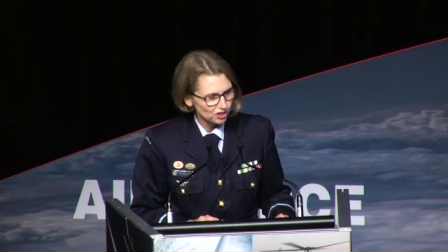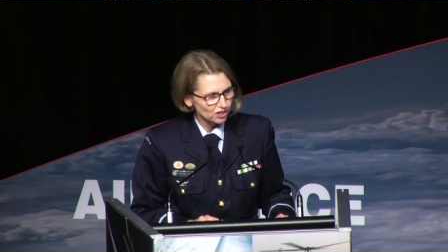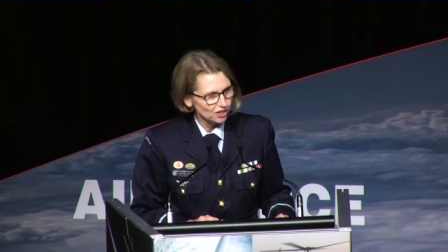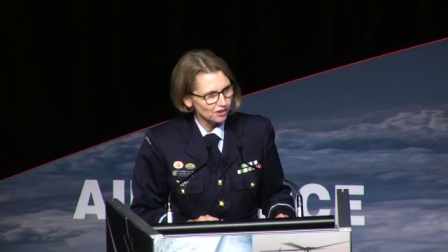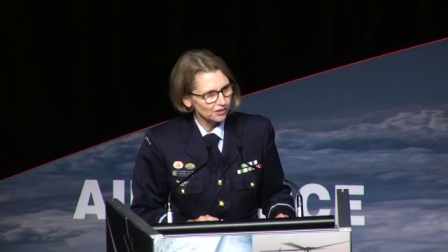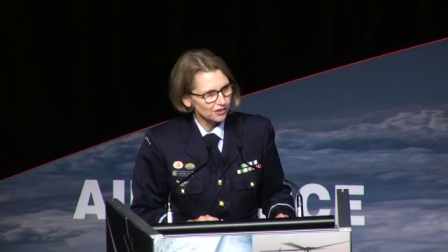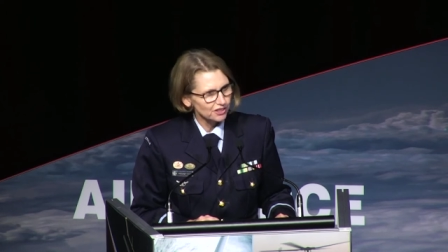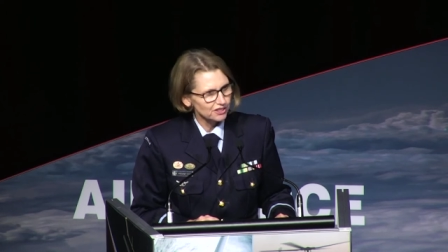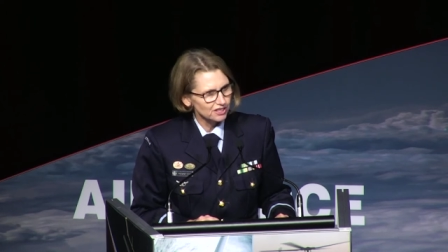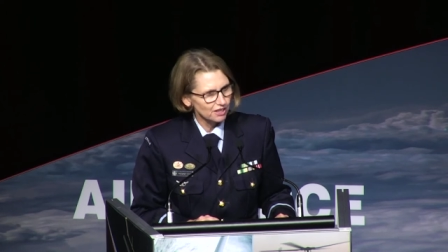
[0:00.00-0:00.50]

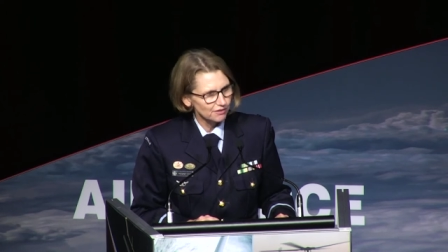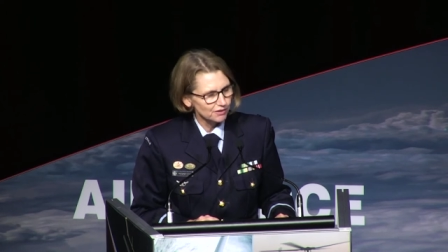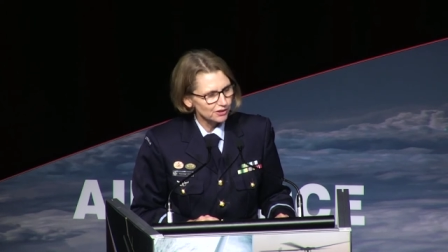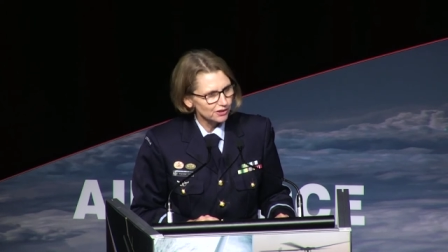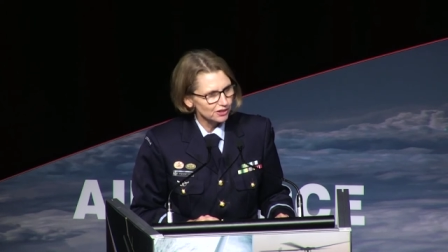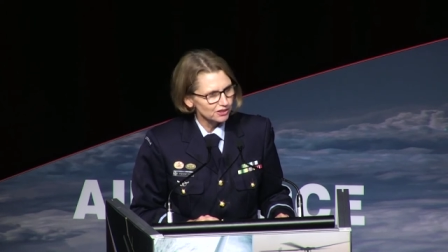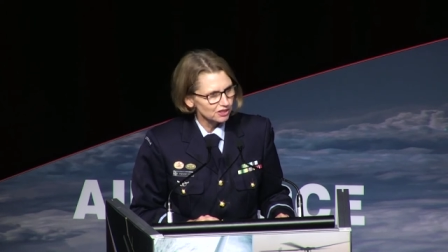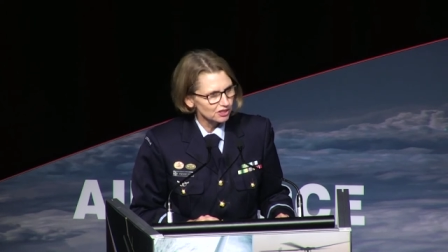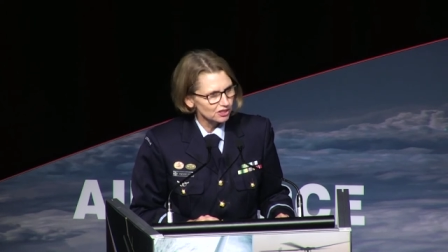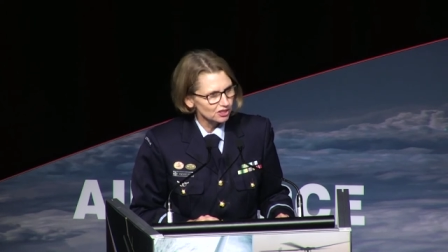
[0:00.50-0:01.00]
the seventh
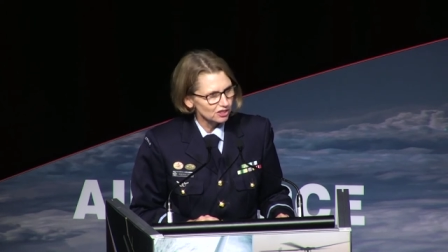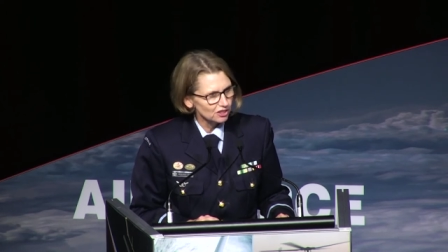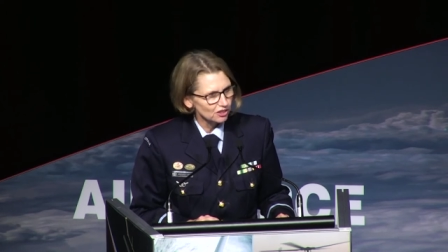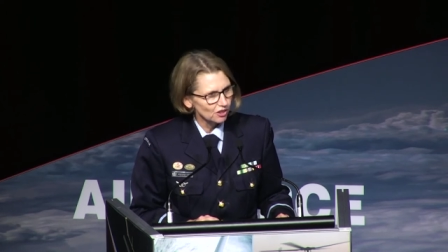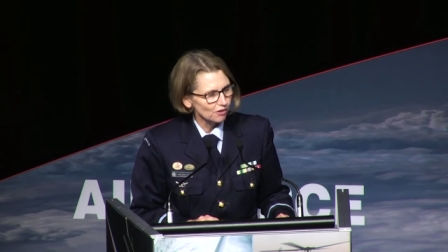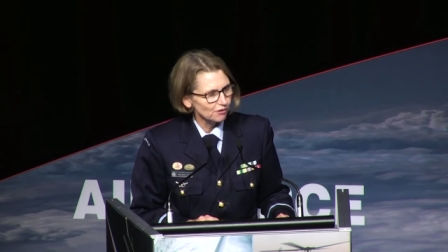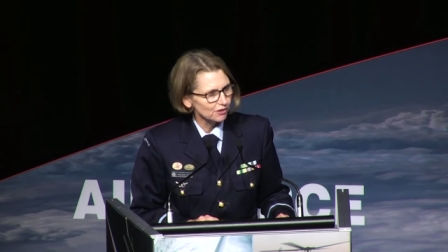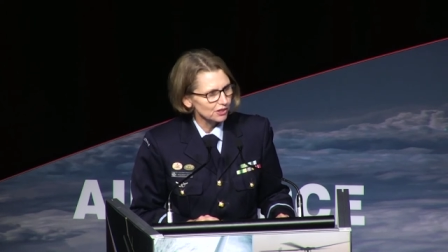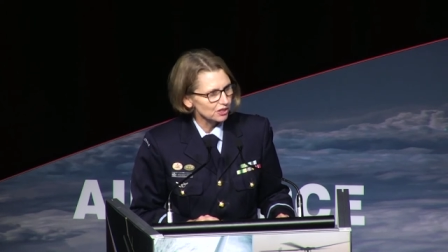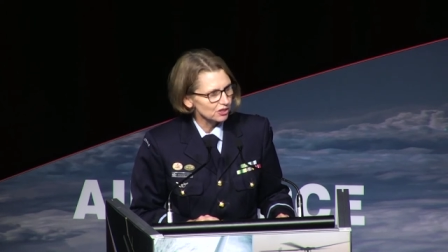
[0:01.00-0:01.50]
edition
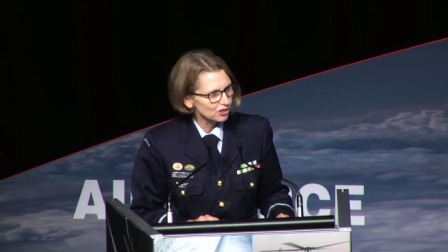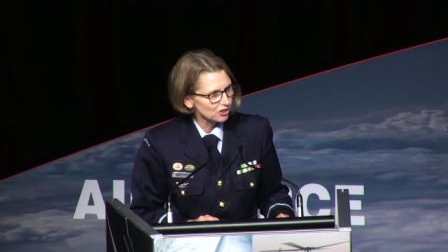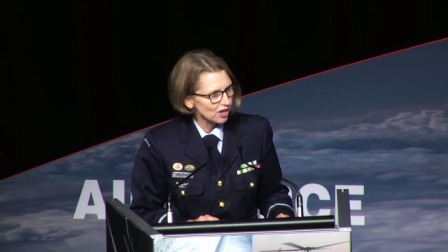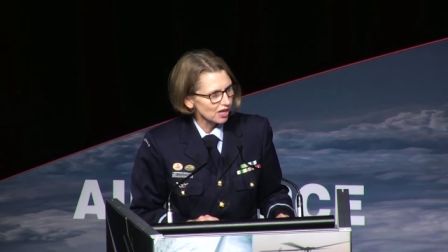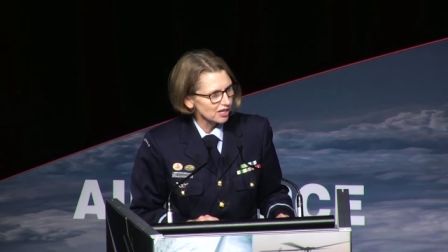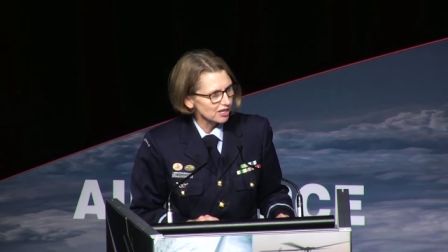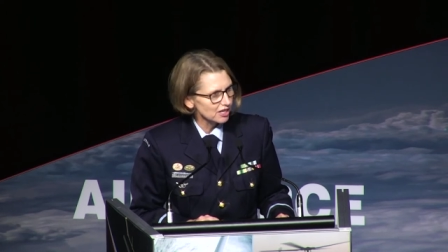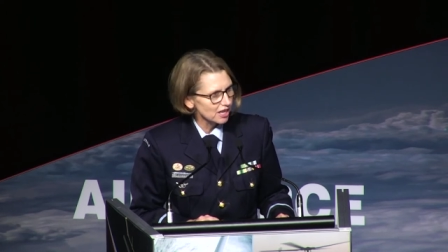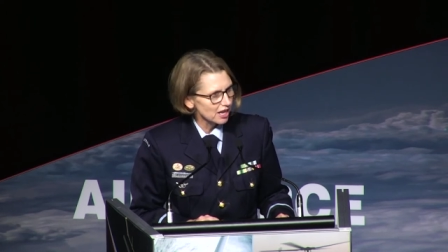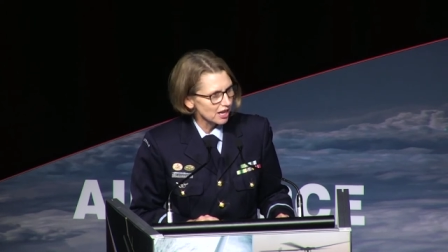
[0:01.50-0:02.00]
of the
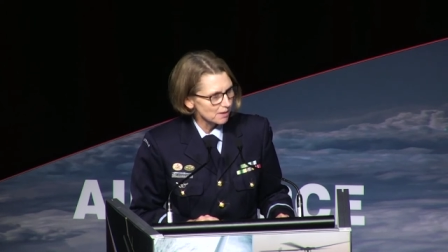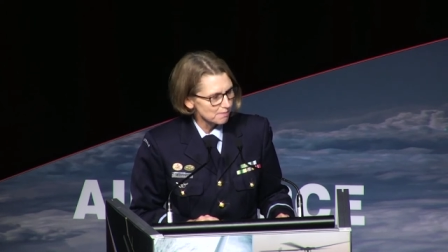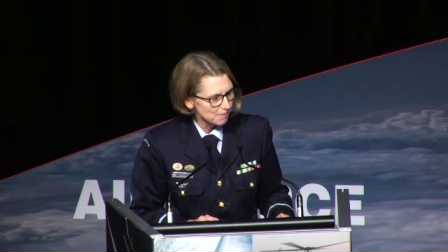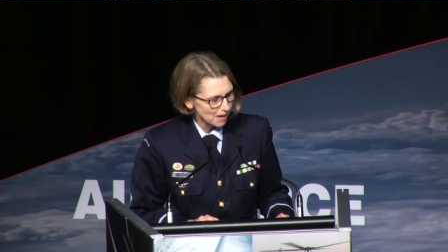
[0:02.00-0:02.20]
Australian Air Power